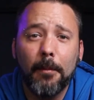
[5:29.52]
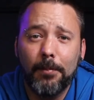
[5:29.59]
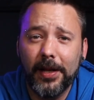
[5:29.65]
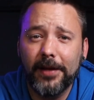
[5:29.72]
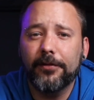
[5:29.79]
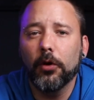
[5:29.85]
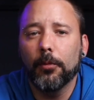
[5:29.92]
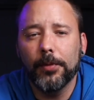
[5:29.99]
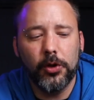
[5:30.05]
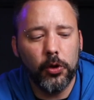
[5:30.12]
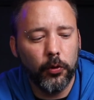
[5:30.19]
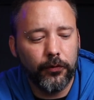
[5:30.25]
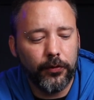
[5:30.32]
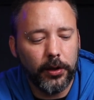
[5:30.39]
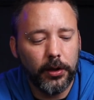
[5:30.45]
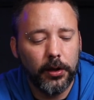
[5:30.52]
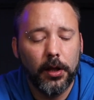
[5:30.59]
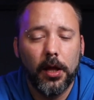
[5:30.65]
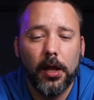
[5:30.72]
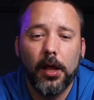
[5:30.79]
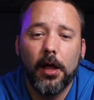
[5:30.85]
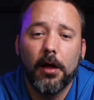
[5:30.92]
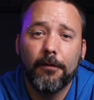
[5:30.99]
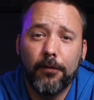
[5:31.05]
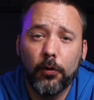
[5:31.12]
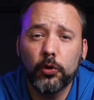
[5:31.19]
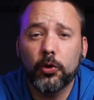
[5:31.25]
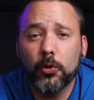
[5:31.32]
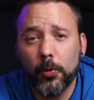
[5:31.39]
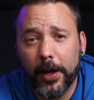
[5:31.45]
Please don't be using
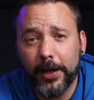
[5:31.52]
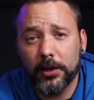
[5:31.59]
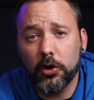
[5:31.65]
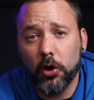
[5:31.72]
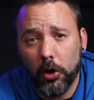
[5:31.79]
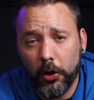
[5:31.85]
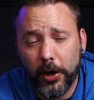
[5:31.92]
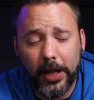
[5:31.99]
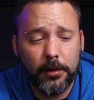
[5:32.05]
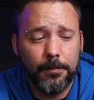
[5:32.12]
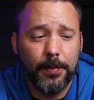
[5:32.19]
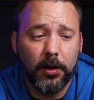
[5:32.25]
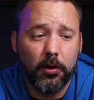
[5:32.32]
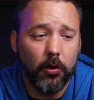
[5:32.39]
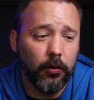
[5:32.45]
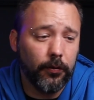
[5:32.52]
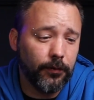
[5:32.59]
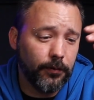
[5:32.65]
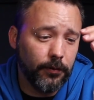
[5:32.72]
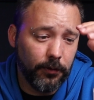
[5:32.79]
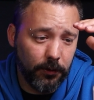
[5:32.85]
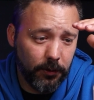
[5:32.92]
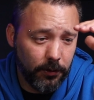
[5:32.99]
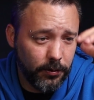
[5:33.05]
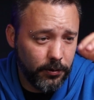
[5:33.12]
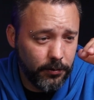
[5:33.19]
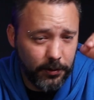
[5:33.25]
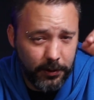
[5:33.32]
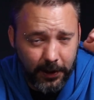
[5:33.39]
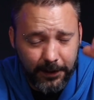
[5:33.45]
food grade colorant, because
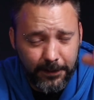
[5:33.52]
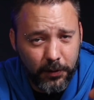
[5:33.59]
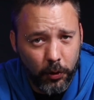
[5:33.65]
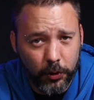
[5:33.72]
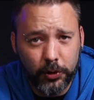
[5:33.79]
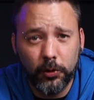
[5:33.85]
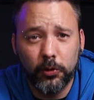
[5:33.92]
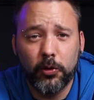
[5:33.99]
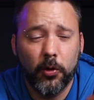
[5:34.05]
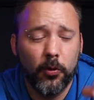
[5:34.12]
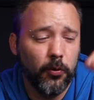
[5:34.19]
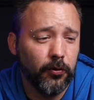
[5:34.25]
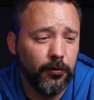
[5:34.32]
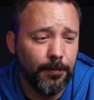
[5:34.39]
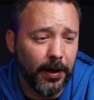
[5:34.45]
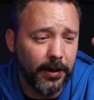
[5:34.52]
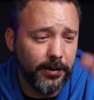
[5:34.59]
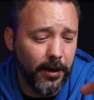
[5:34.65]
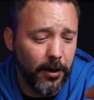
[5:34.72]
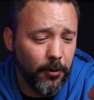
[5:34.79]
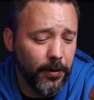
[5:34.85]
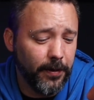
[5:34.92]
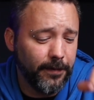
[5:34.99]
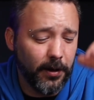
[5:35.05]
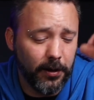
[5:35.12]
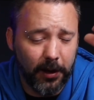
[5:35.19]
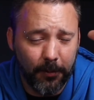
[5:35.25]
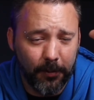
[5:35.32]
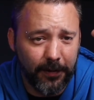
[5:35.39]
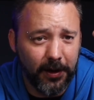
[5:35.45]
it's going to introduce bacteria
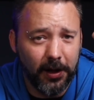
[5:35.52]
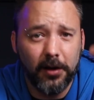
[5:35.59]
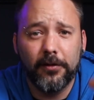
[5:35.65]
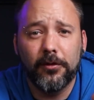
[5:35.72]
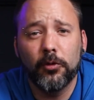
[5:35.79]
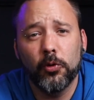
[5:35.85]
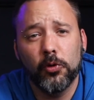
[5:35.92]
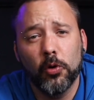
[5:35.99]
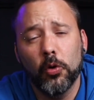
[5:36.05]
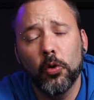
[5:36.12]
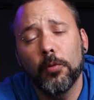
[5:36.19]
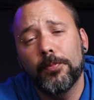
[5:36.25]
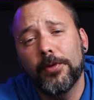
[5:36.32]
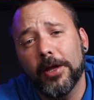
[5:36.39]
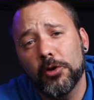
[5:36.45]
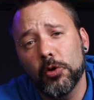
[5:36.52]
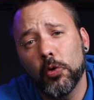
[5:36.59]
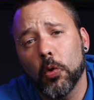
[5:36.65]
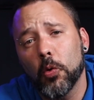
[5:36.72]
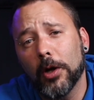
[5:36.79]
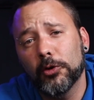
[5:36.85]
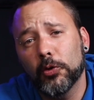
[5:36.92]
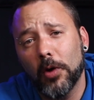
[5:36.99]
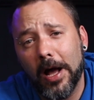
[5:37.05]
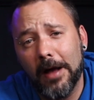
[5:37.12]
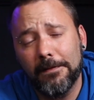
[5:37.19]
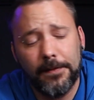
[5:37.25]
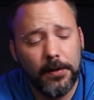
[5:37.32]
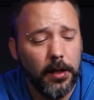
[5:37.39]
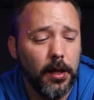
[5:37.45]
and everything else into your loop that you don't want to
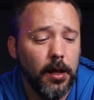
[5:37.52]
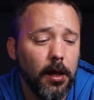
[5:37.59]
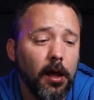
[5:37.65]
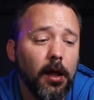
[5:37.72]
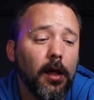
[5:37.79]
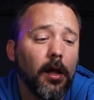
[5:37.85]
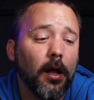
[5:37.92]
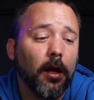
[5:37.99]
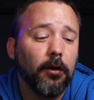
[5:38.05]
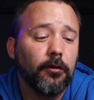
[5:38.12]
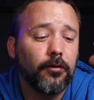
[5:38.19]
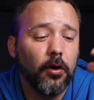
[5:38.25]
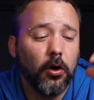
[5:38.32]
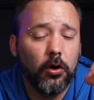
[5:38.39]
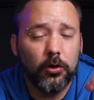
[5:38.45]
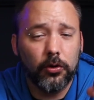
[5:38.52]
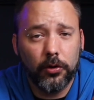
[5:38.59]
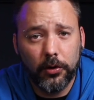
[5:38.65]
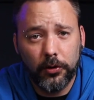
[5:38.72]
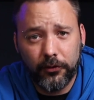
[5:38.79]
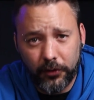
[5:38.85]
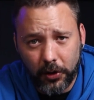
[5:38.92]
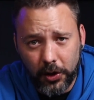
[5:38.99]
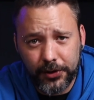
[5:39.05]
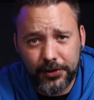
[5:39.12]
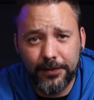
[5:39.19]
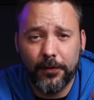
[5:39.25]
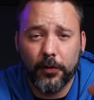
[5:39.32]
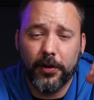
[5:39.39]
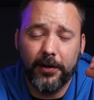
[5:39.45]
have. So search
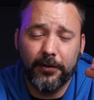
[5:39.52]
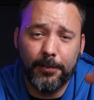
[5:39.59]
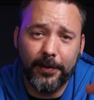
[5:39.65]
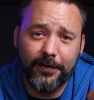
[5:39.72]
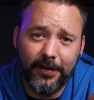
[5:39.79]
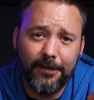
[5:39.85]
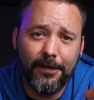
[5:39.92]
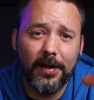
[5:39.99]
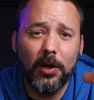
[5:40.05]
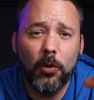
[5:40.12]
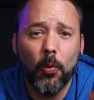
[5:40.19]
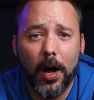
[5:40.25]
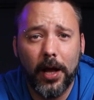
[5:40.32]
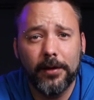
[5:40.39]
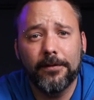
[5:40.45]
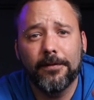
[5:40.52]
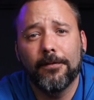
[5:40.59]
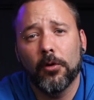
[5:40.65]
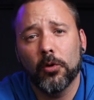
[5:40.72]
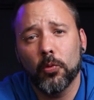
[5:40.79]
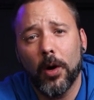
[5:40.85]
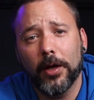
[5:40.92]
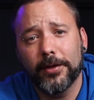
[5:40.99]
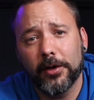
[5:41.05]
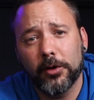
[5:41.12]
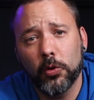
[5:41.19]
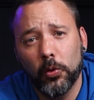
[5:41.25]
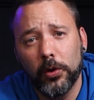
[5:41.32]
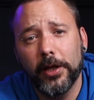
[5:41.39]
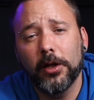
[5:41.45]
for the specific ones for water
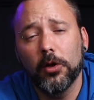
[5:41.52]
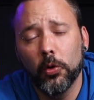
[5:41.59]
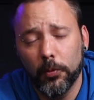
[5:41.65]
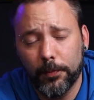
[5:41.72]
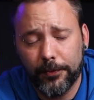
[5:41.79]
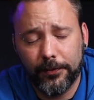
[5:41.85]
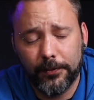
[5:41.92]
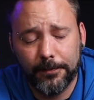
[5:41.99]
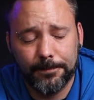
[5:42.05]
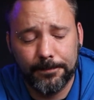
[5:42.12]
cooling loops.